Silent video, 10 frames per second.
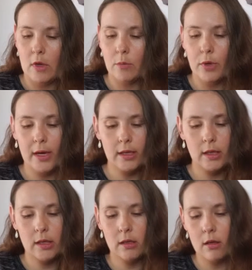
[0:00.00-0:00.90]

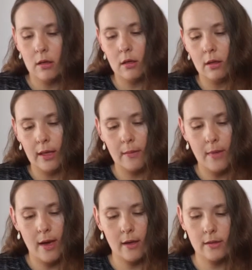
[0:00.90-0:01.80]
Brightening Clay
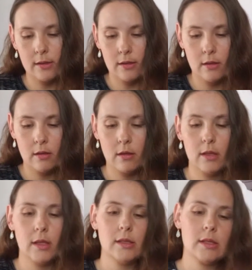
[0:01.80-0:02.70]
Mask.
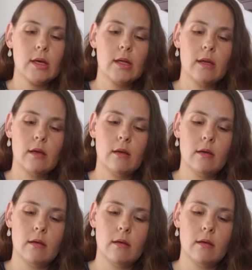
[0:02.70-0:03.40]
And it's got a